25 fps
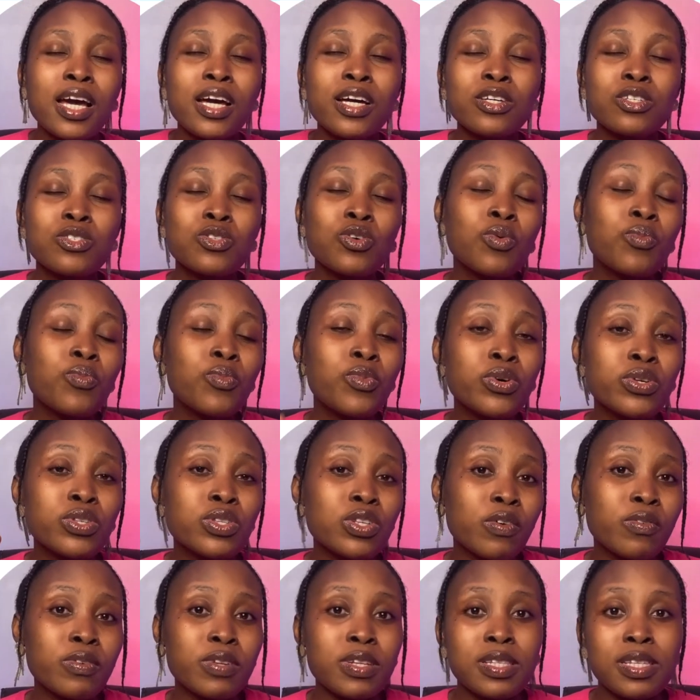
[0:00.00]
So most
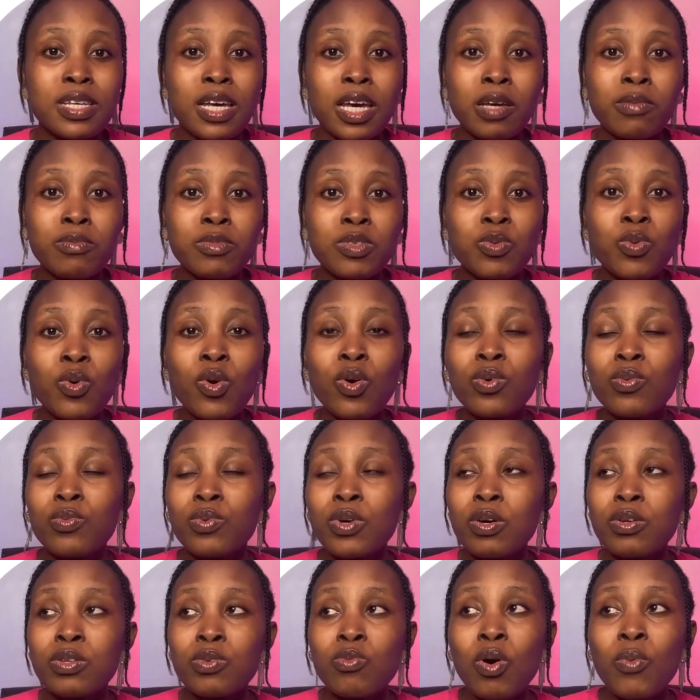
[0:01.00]
of the times,
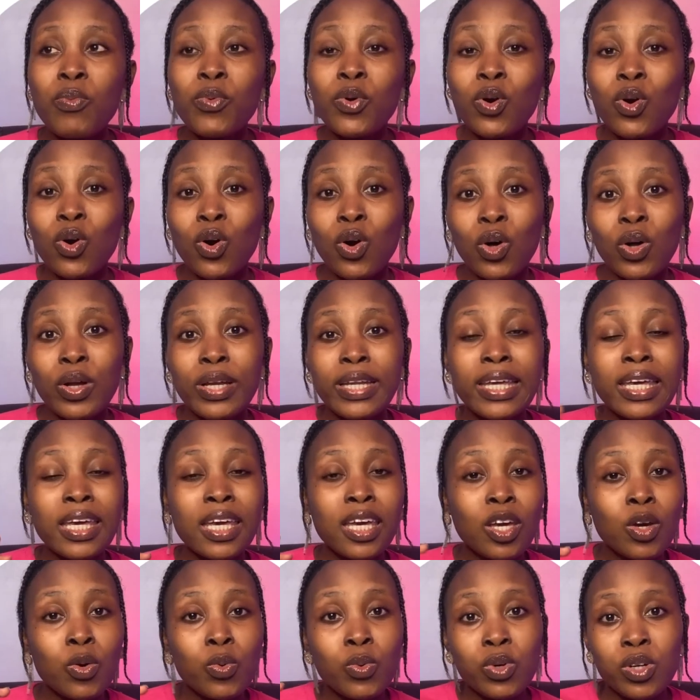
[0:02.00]
what we call
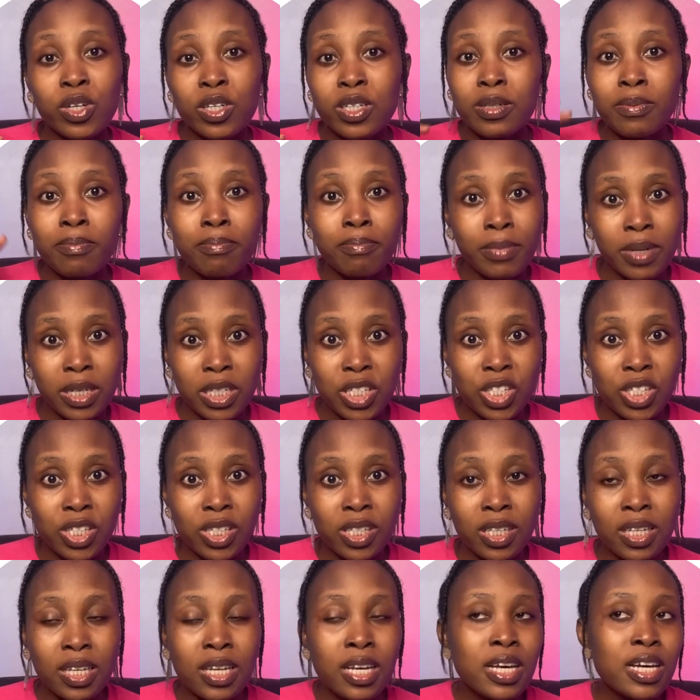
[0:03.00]
keyword
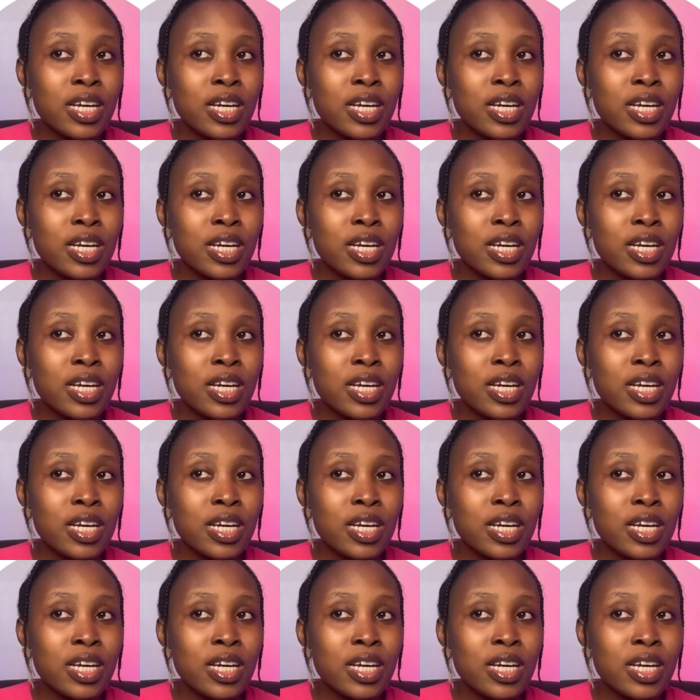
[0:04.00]
matching.